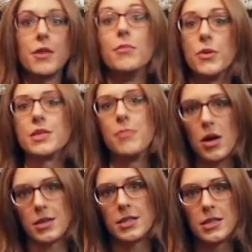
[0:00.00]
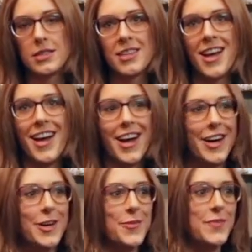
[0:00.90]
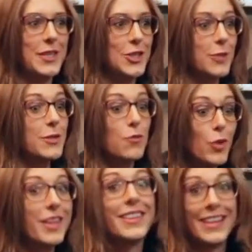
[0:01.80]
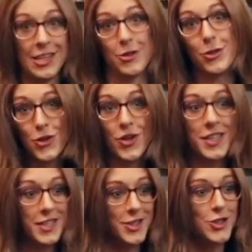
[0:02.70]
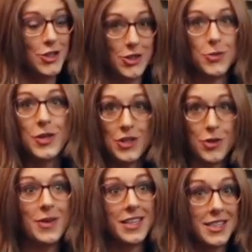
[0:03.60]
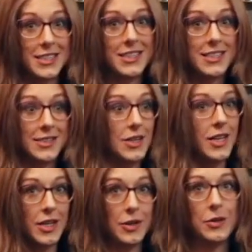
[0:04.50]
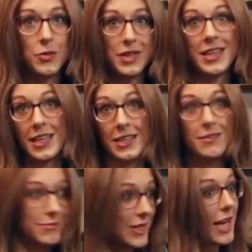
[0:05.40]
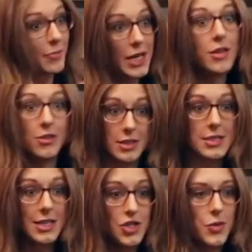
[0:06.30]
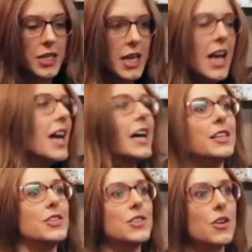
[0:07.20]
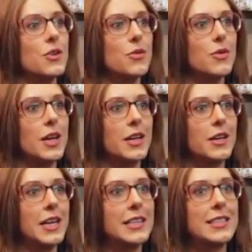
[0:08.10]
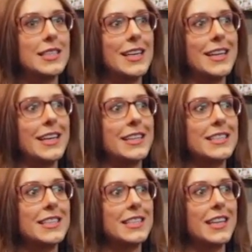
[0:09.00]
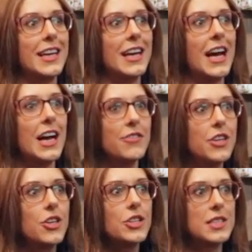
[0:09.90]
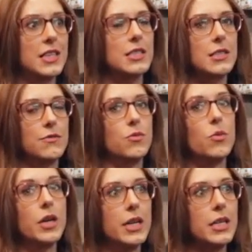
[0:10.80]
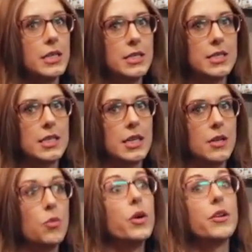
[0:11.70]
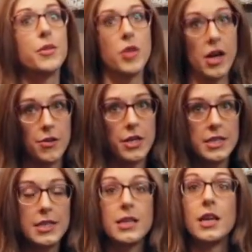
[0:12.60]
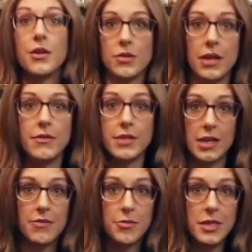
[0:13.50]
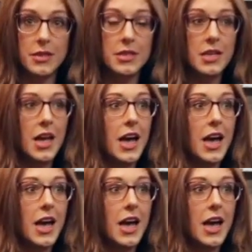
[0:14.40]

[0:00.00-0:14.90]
off the most boxes in terms of what they're trying to do, what their mandate is, and what they campaign on, essentially. And so it's having a good sense of what it is that, what are the priorities of the other levels of government,